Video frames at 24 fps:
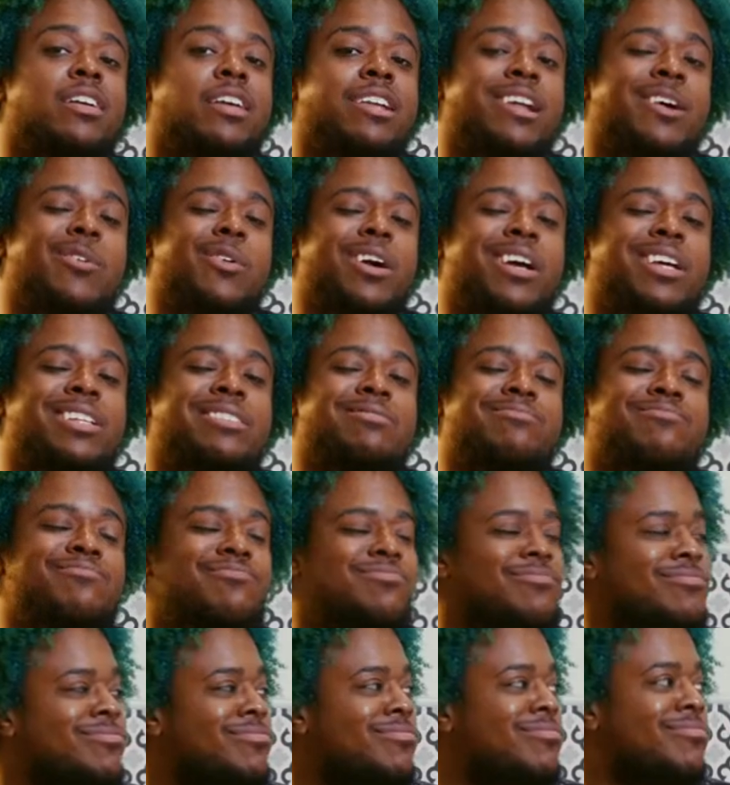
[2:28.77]
You know what?
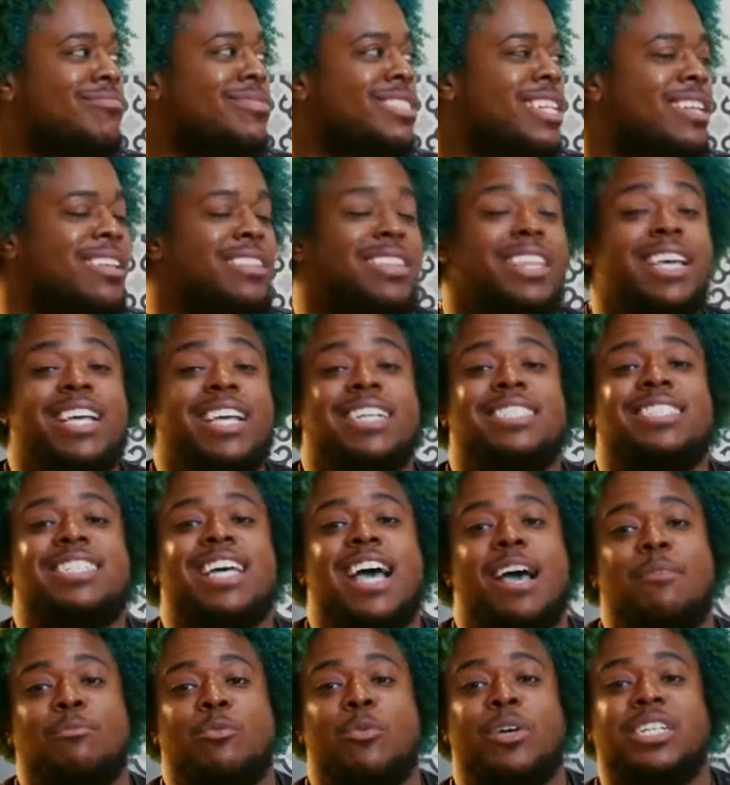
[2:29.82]
I think it's
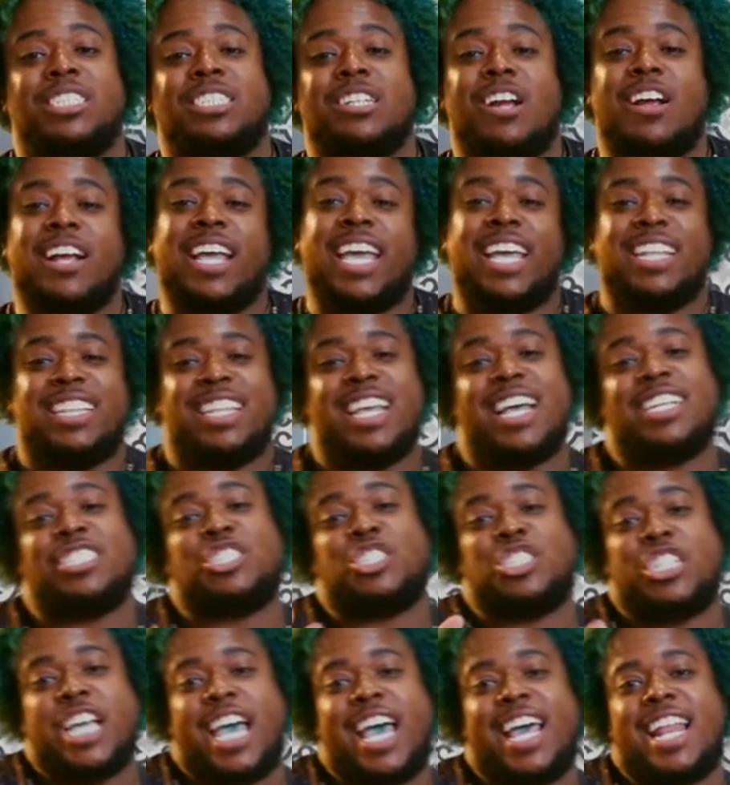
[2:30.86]
time we start getting that
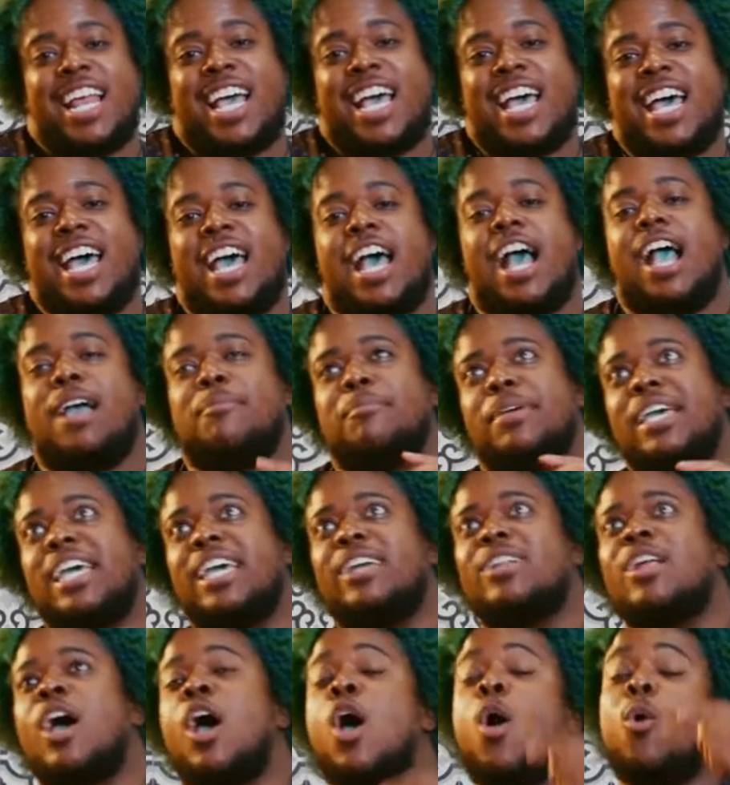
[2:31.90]
cheddar. I
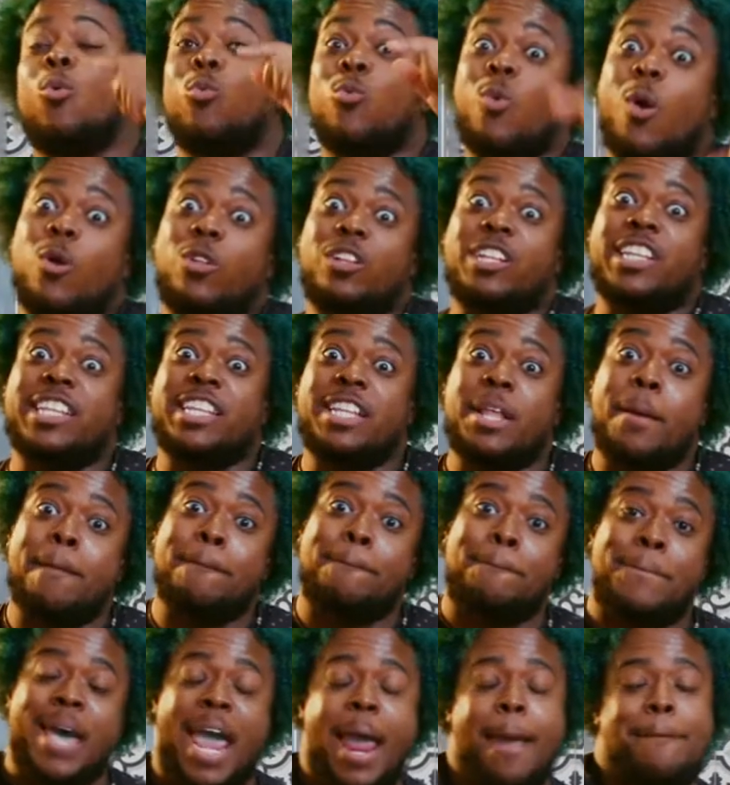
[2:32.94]
mean, rolling them
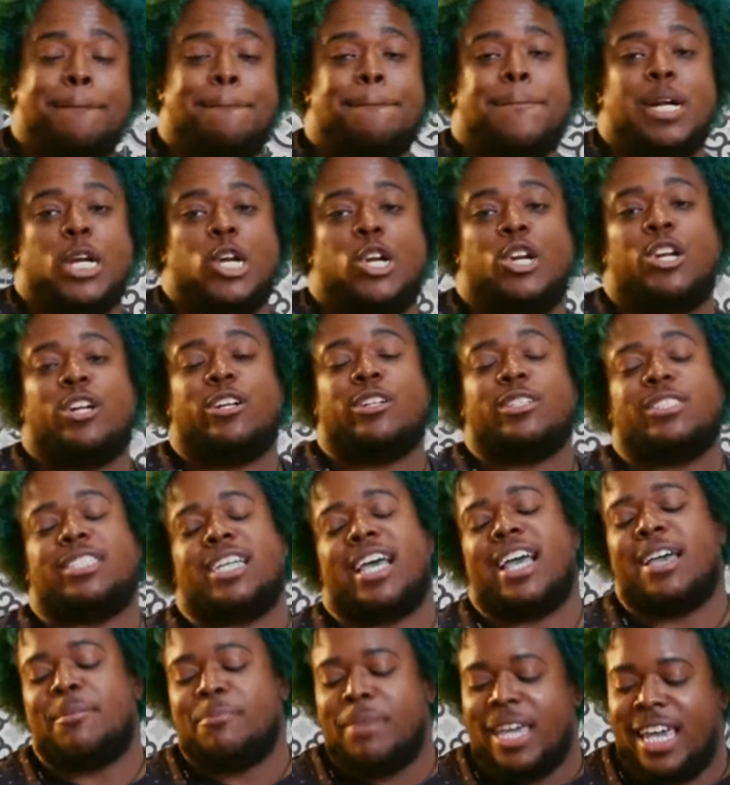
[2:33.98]
papers.
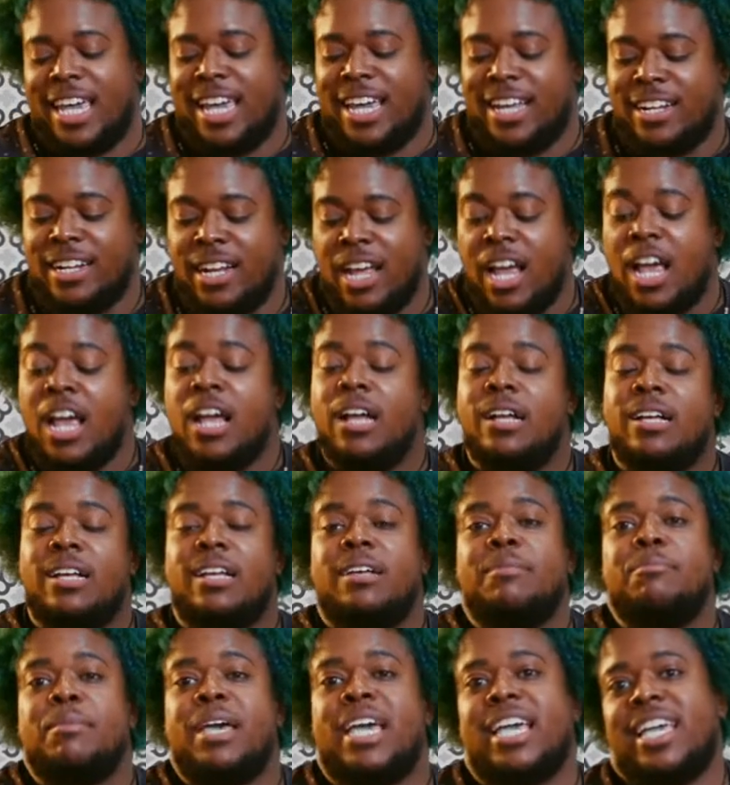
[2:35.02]
I mean,
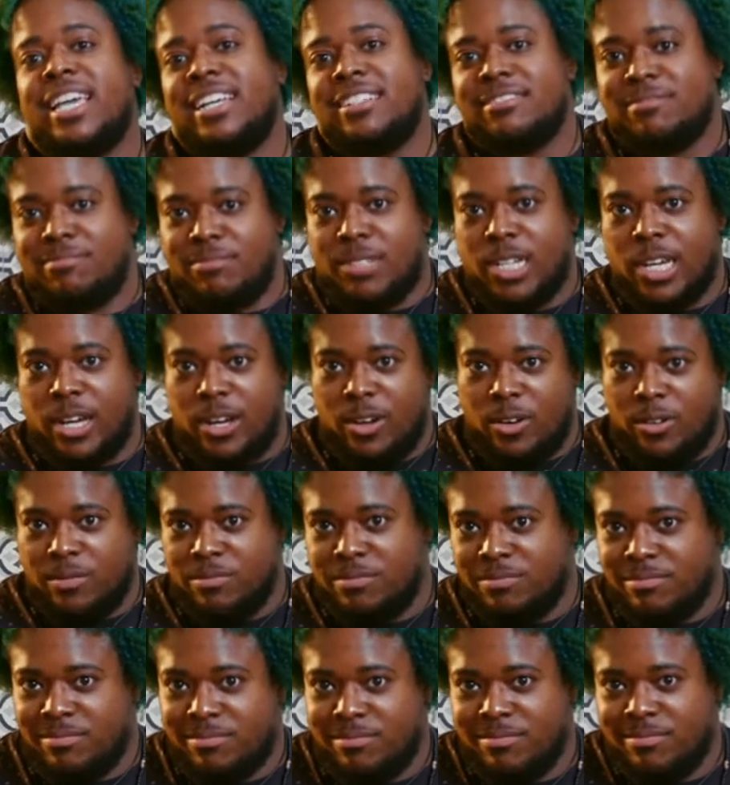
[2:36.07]
making dough,
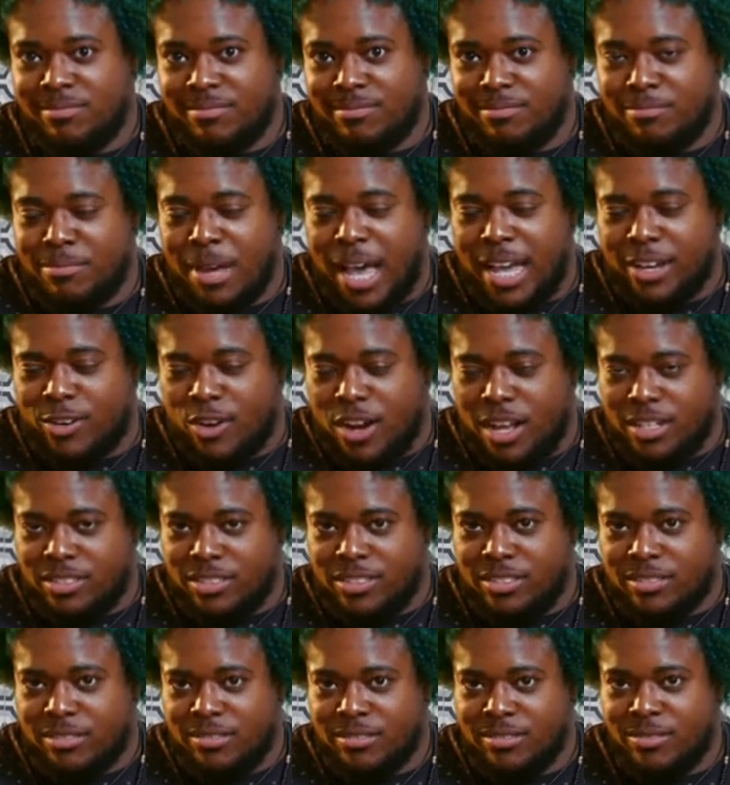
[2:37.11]
pie
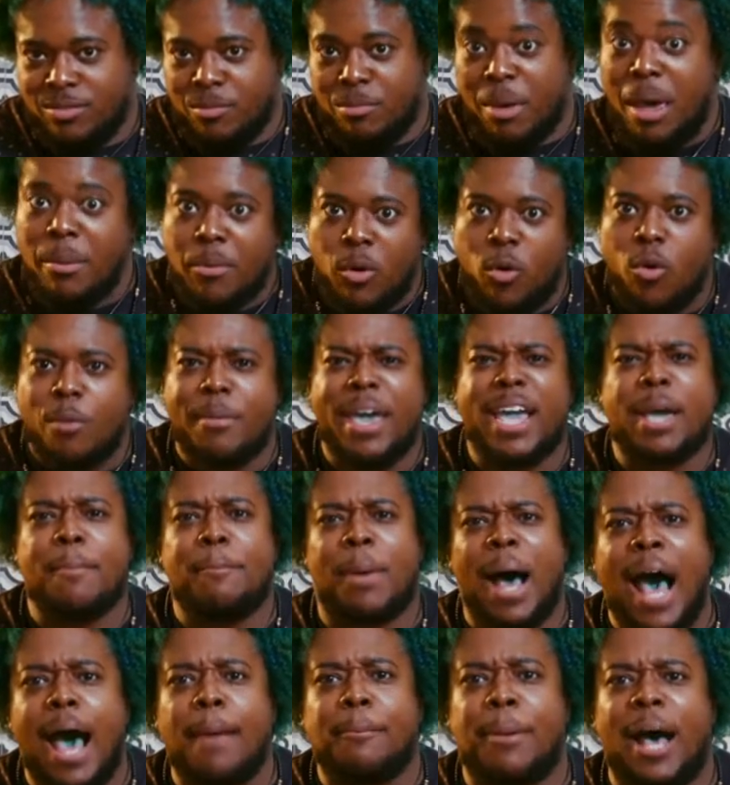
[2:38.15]
crust. Remember, we're making
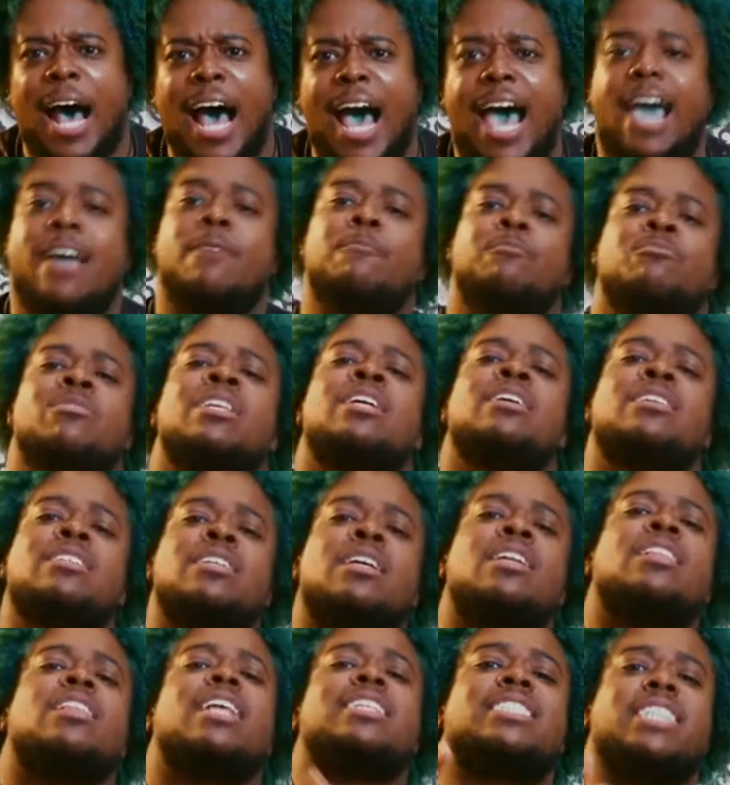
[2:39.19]
pot pie.
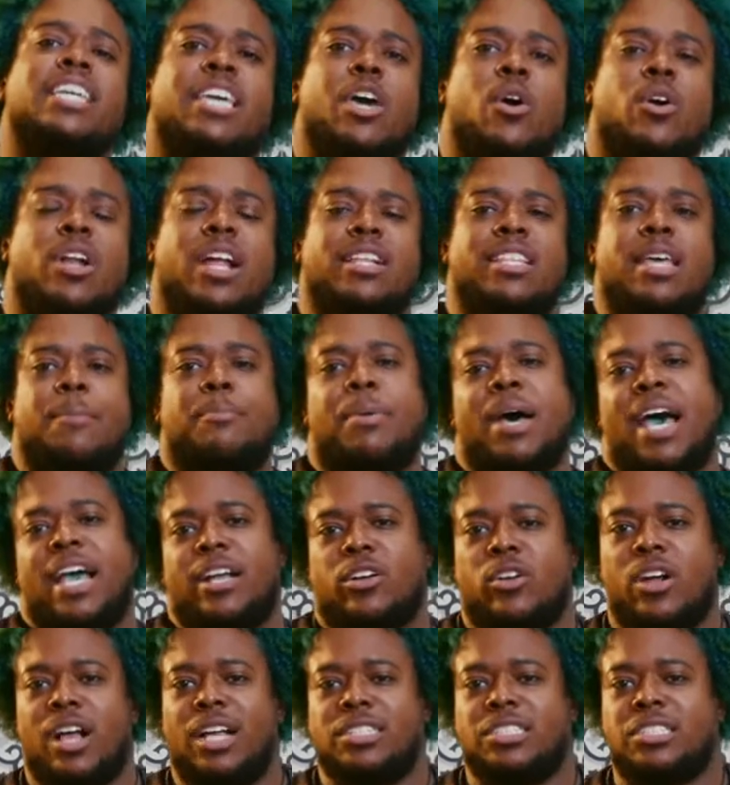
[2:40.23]
Let's get going on that pie
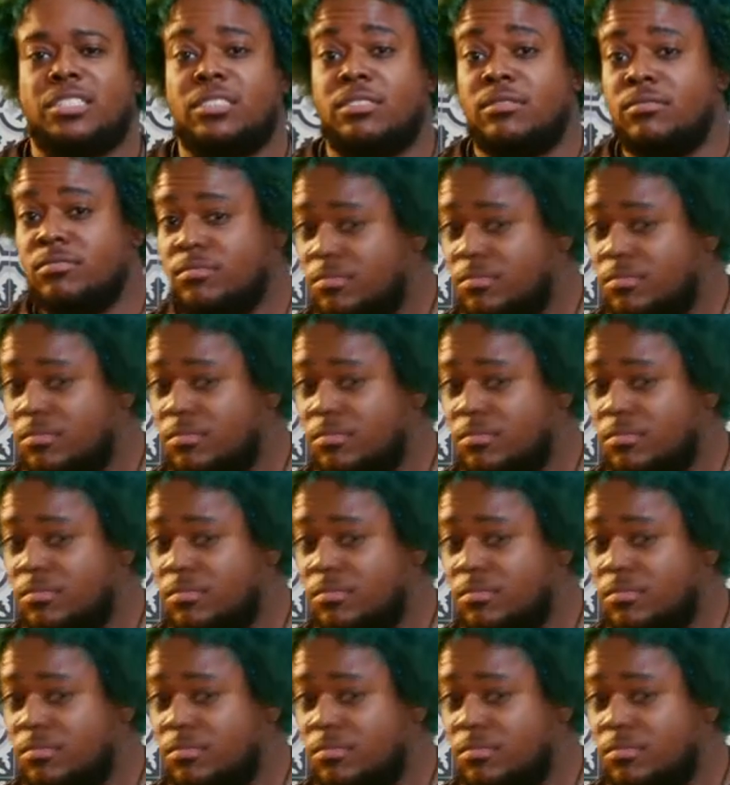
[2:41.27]
crust.